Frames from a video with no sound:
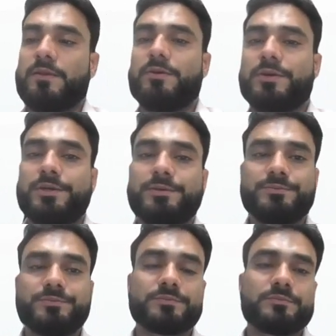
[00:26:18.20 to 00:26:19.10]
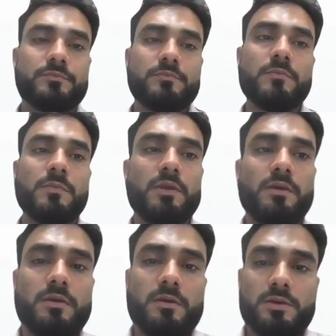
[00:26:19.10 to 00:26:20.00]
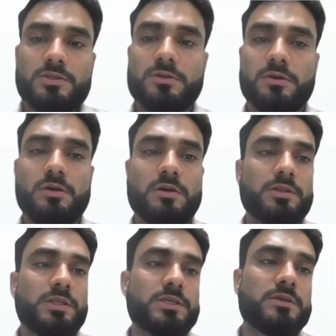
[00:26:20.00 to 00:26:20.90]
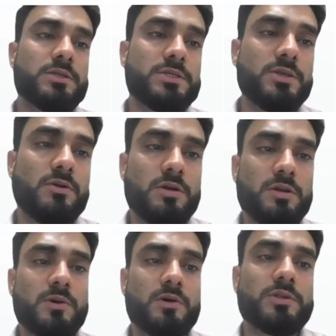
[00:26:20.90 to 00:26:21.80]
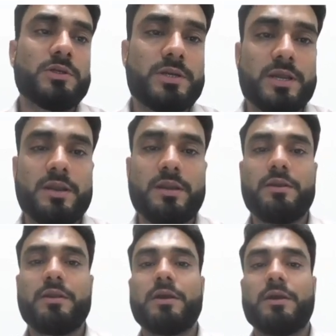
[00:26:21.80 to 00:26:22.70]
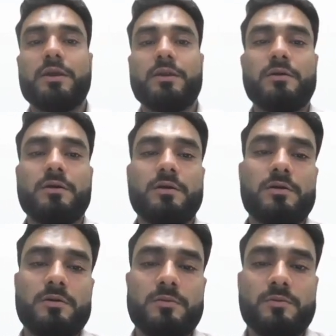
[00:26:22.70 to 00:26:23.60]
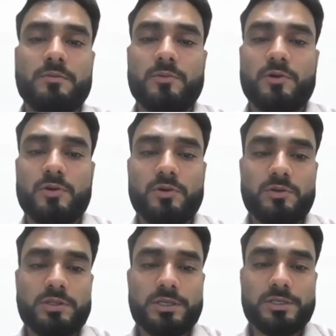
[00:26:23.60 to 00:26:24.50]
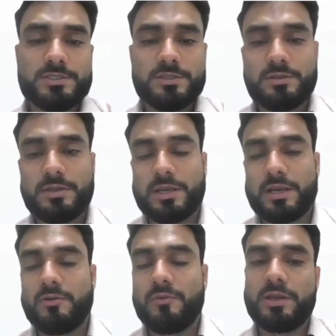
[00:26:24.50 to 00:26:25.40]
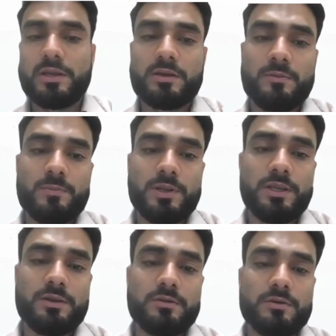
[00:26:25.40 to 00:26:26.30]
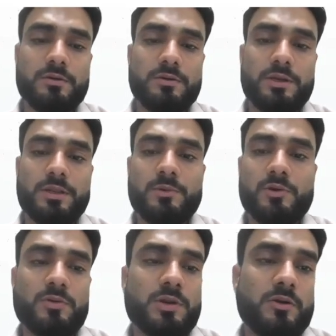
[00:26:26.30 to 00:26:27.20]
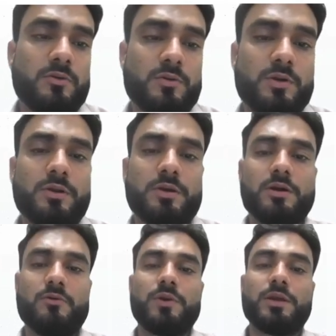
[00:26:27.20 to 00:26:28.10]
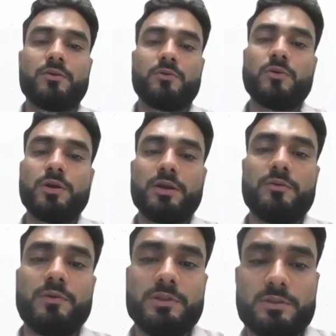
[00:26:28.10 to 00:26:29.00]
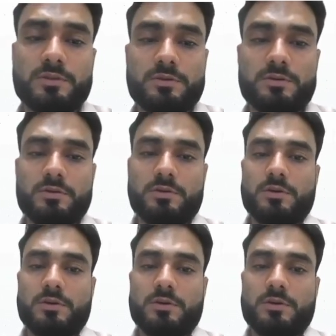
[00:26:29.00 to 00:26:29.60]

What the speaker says: Okay, so this is all about the trailhead and module things, like how we can complete any module, how we can go ahead with